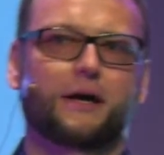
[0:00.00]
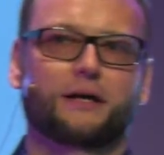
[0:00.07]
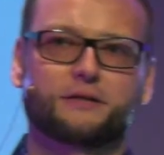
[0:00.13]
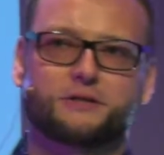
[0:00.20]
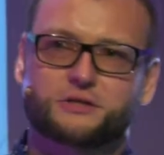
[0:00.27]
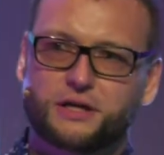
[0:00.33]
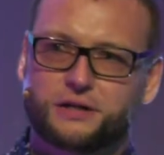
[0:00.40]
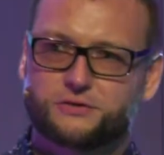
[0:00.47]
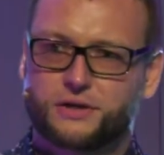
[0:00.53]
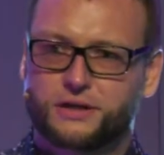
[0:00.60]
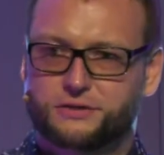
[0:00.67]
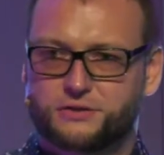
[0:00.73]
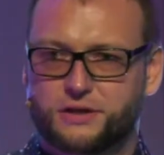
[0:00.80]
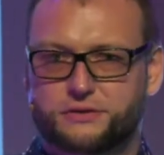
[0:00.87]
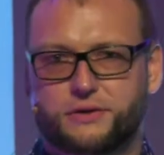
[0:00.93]
etc.,
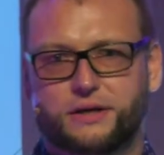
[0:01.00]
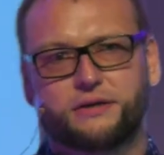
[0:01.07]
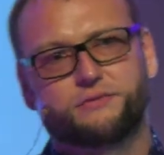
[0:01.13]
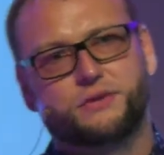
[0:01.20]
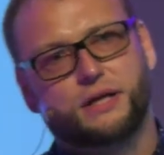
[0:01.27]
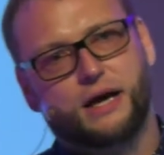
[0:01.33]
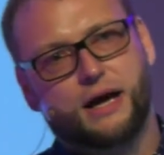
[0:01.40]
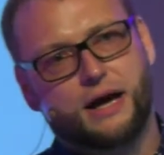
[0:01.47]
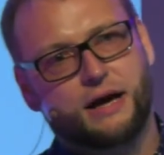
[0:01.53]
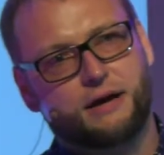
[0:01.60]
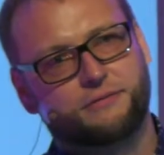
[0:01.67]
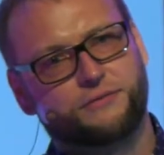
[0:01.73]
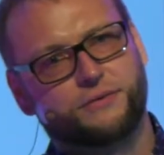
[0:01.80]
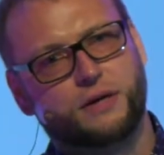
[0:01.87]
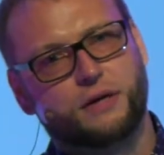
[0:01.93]
etc. If they
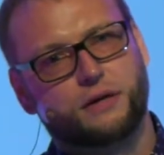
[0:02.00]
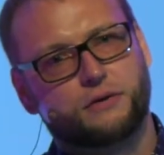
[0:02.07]
have